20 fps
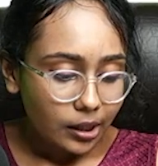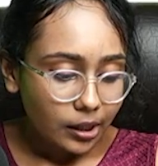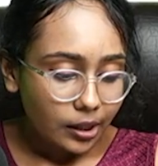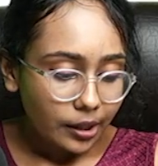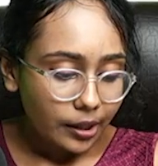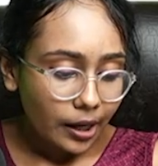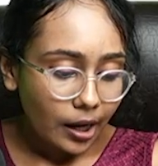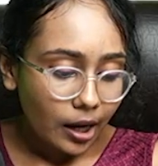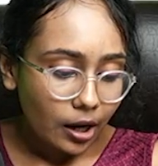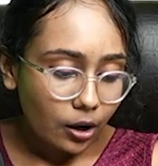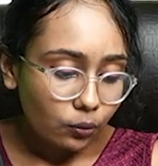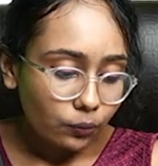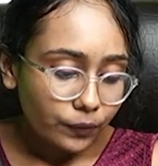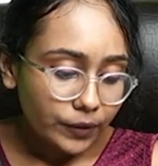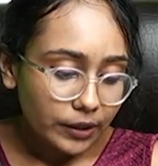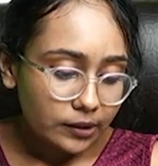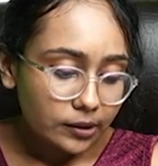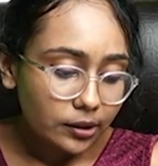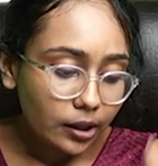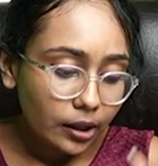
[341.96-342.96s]
Now,
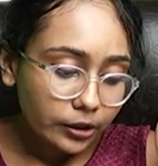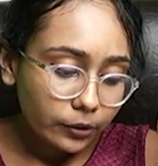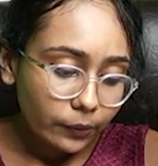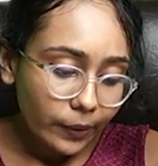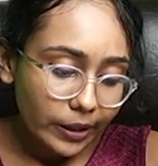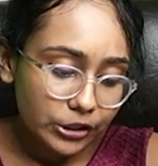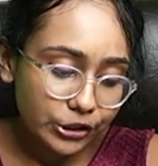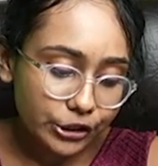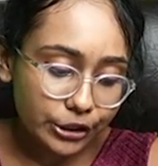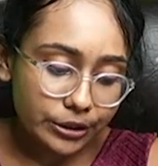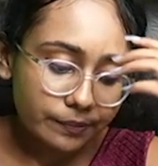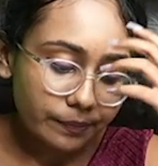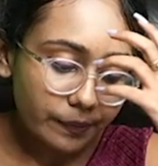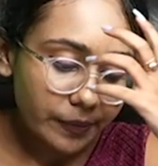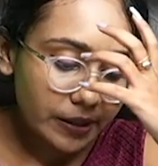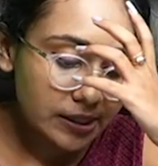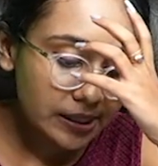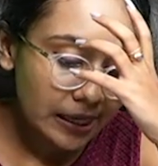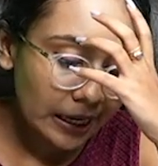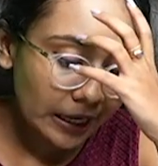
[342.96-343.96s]
the third question. The
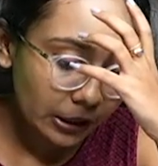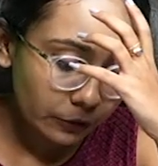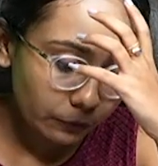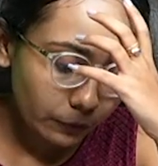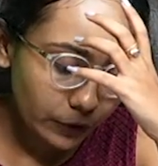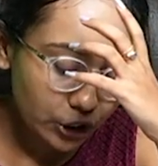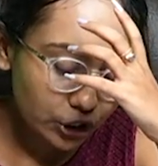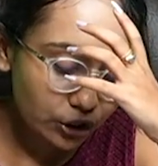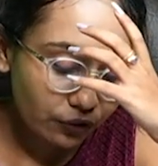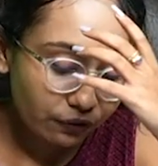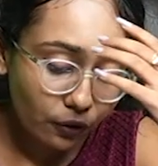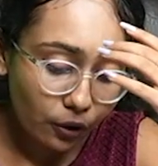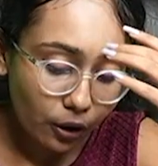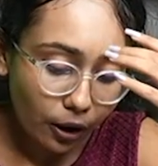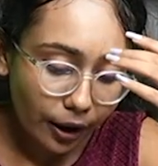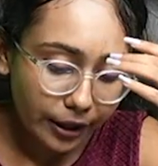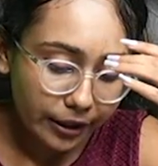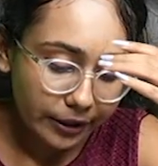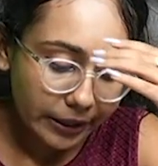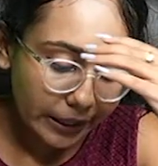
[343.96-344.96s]
cell in which the
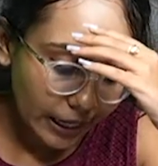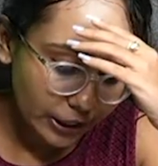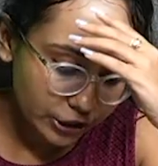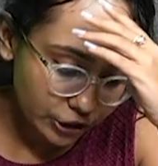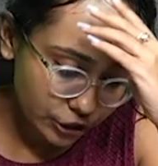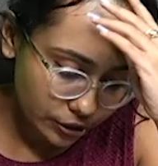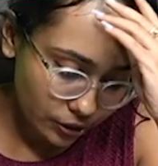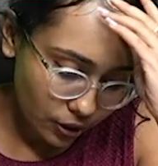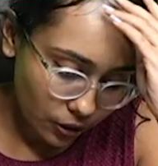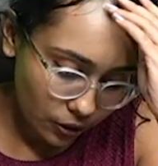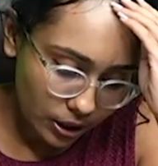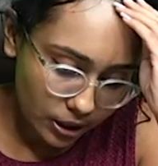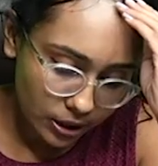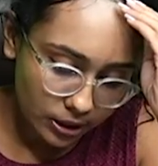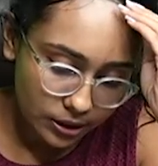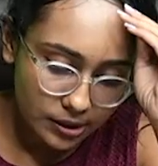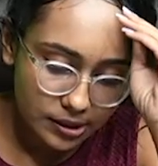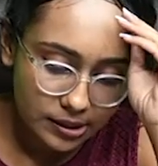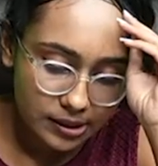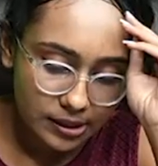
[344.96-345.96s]
following reaction
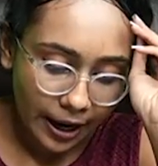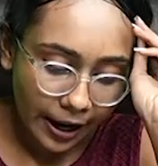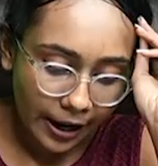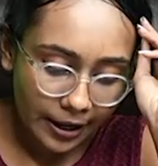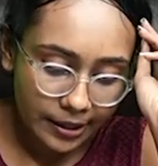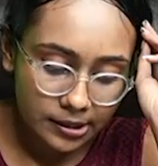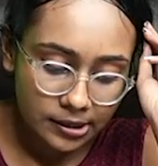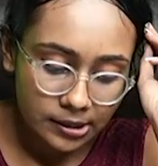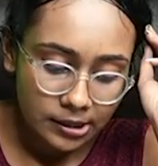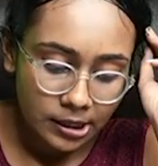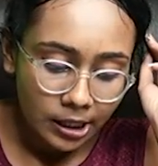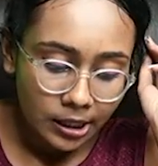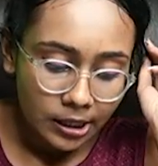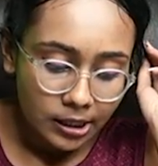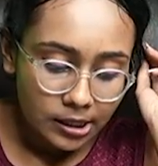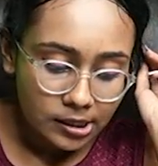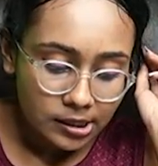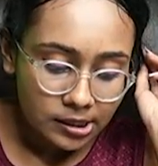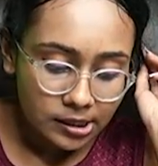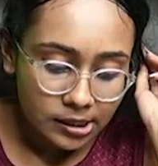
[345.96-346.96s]
occurs has
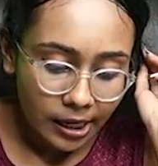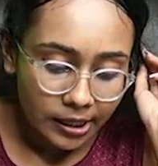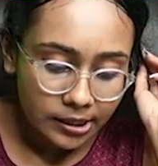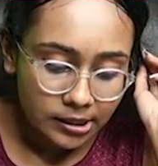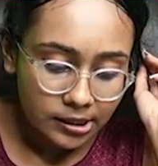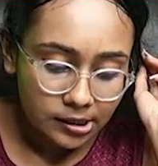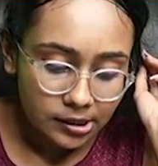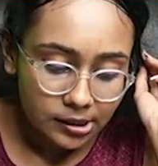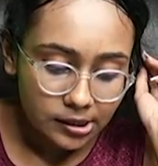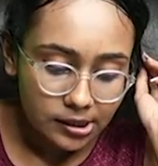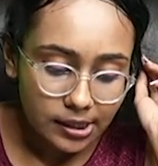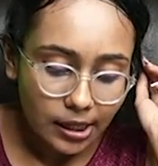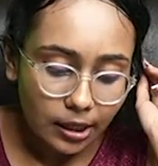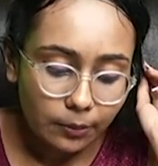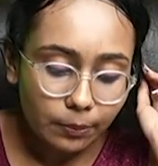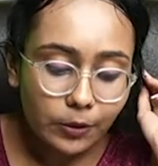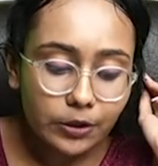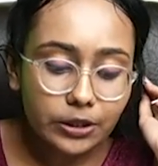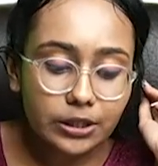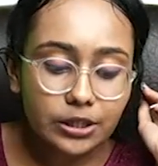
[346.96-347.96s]
standard cell
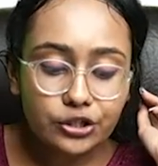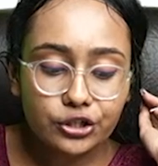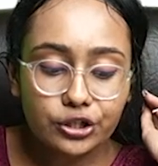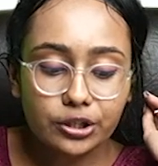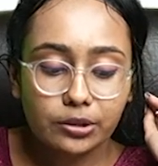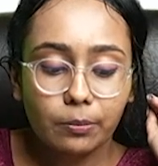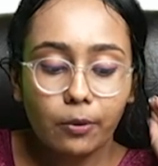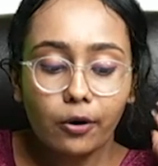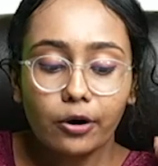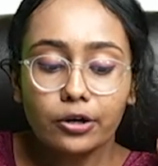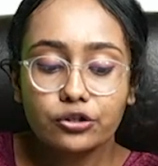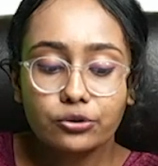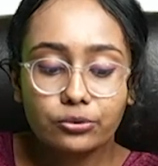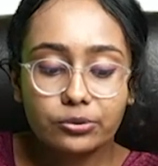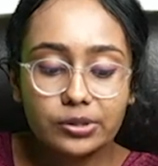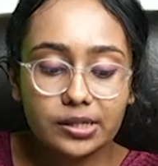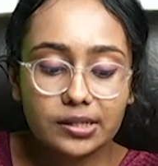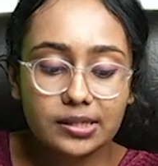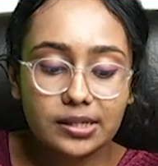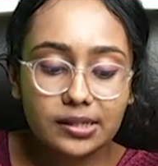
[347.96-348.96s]
potential
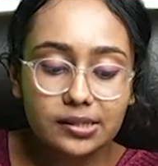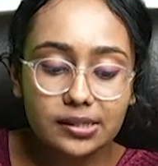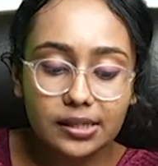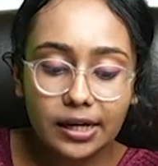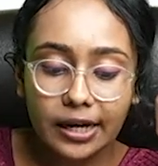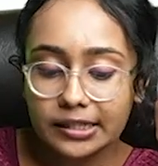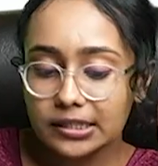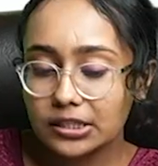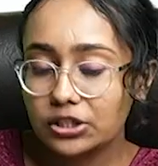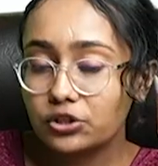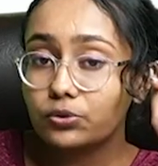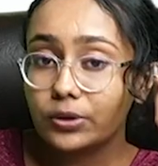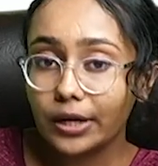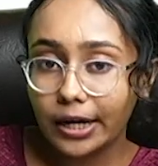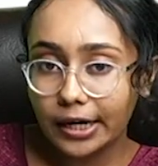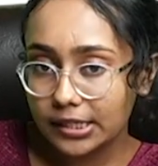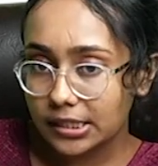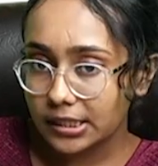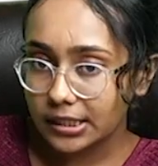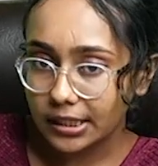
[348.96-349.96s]
0.236 at
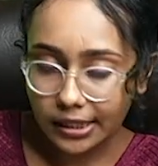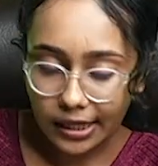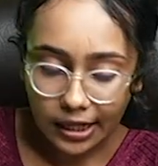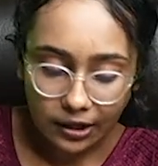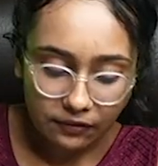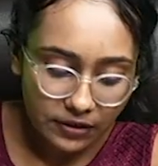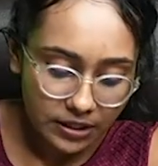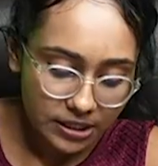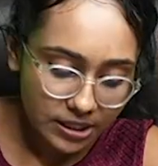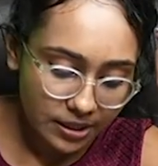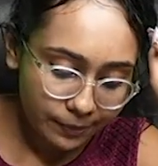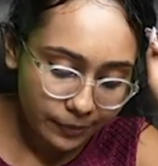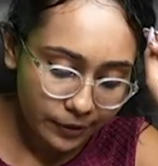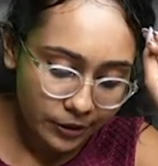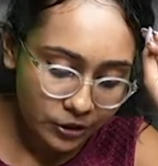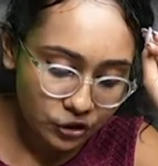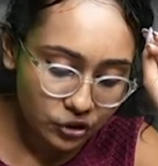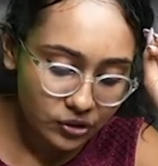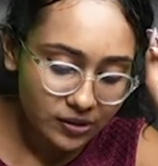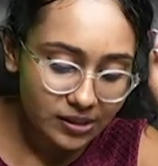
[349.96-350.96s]
298 Kelvin
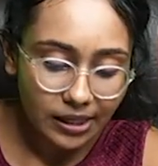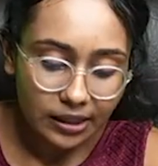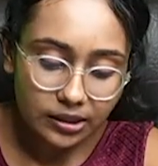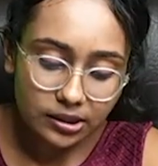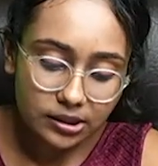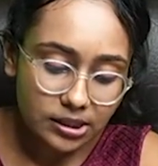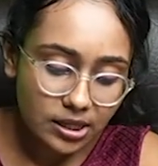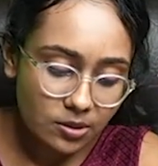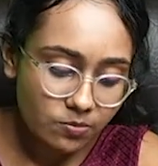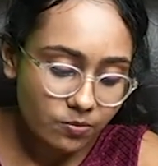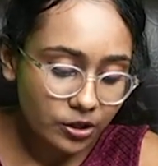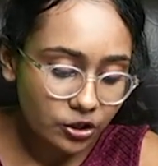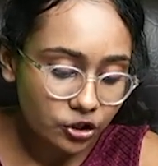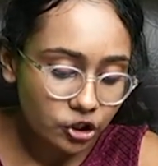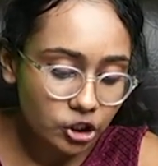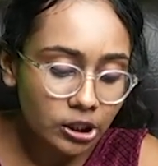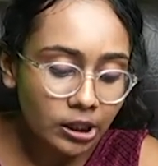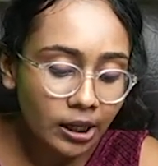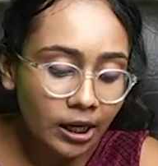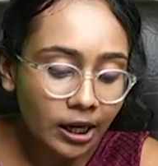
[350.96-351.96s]
temperature, standard
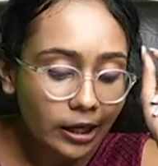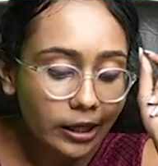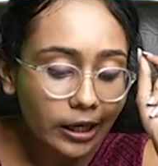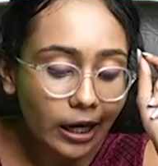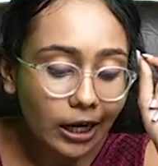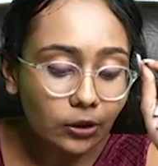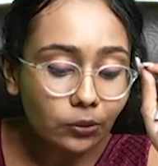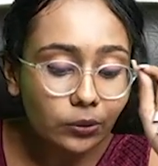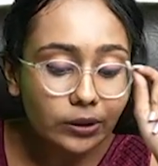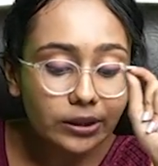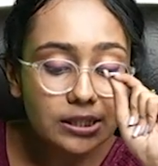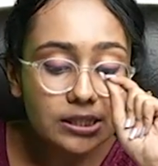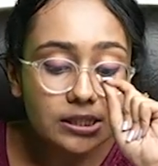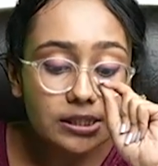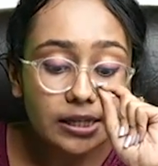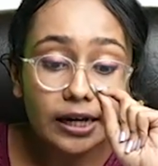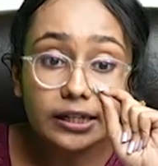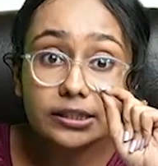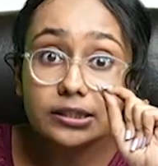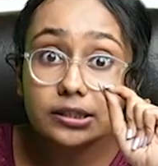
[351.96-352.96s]
temperature. Calculate
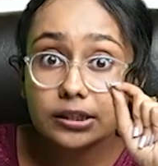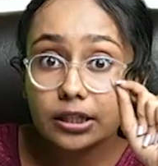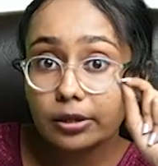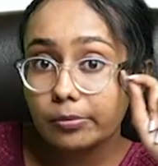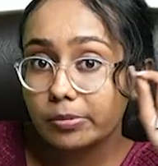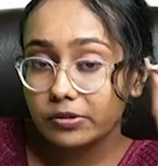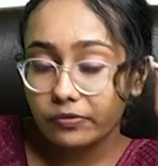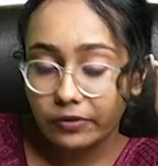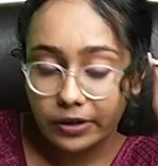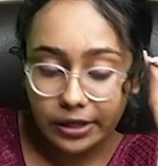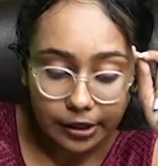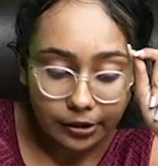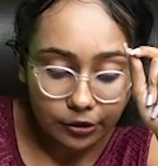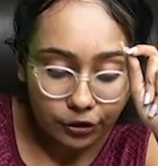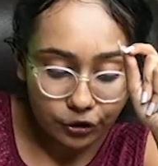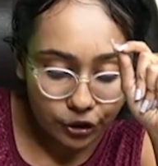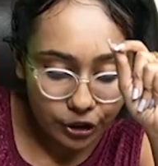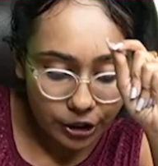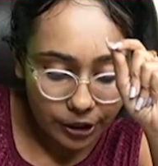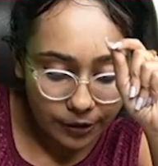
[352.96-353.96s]
standard Gibbs free
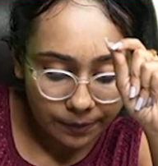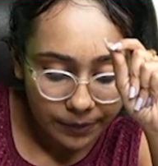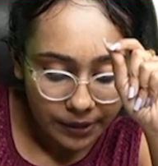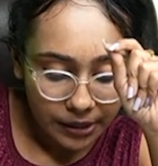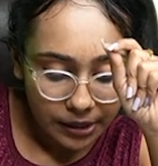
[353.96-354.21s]
energy.